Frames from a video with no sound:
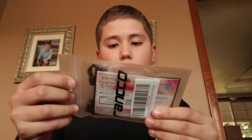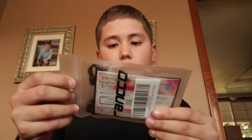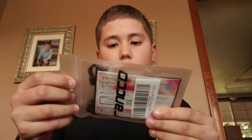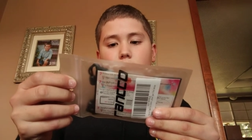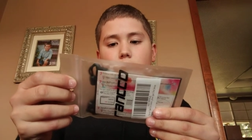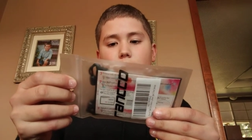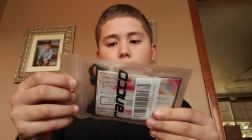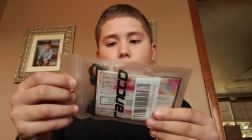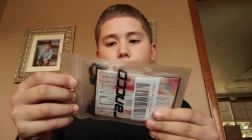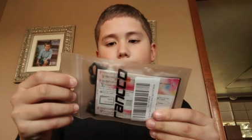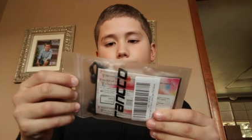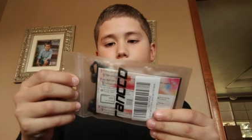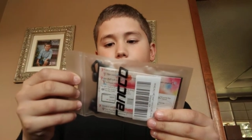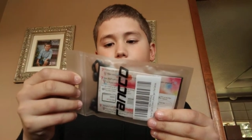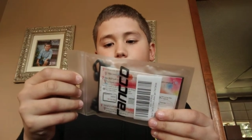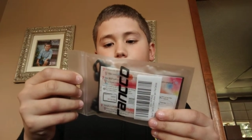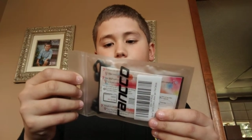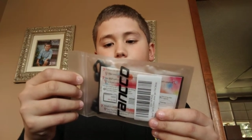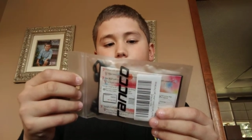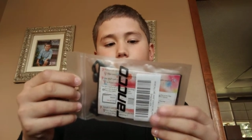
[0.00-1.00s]
okay
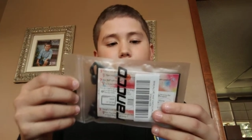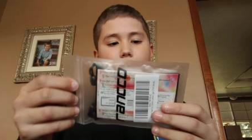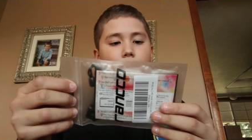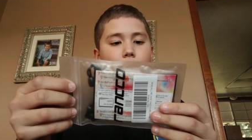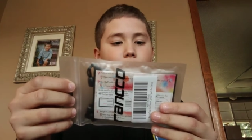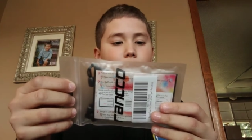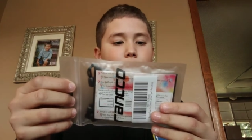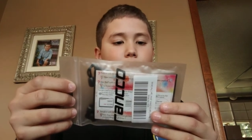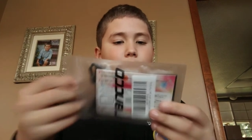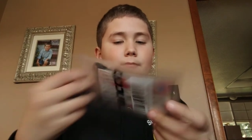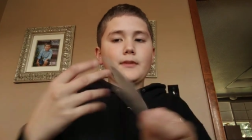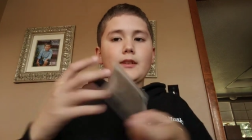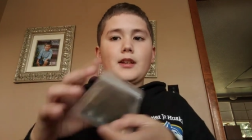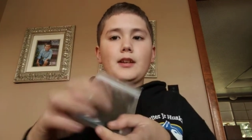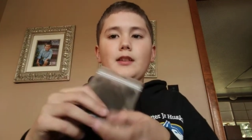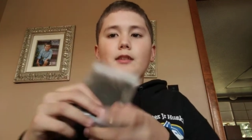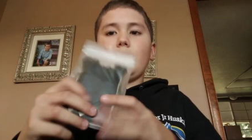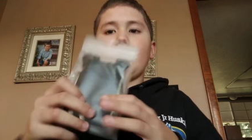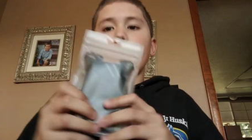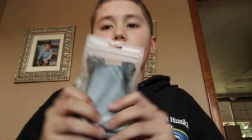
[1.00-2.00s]

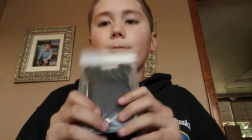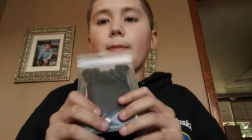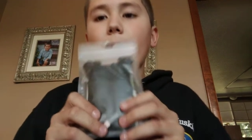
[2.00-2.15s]
these